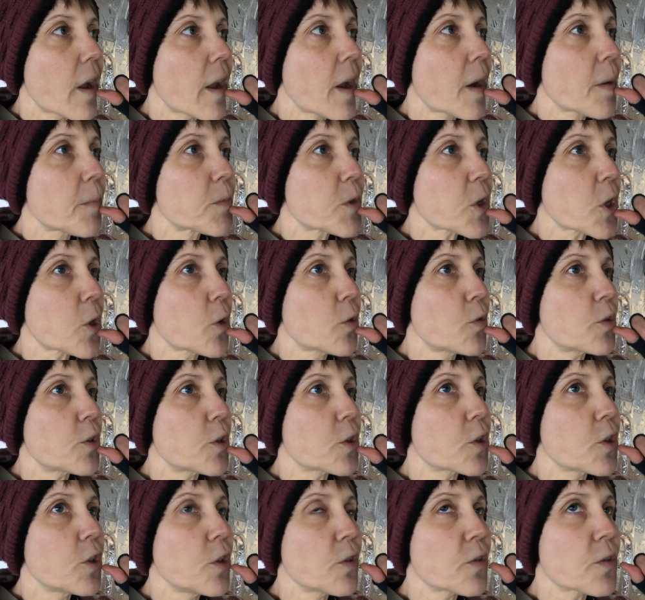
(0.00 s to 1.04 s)
I am told
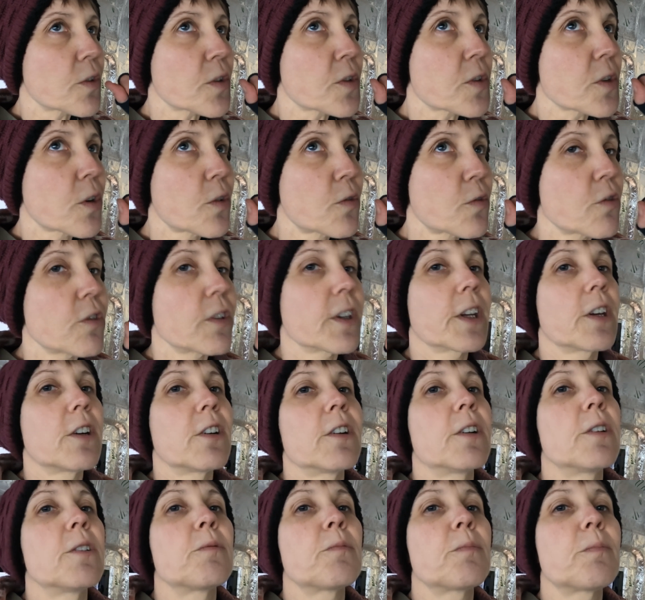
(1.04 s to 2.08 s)
you can use a soldering
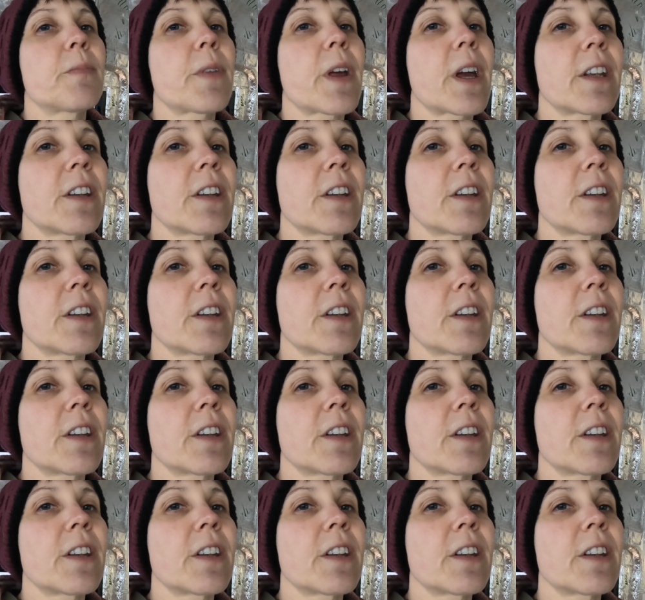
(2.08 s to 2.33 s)
iron,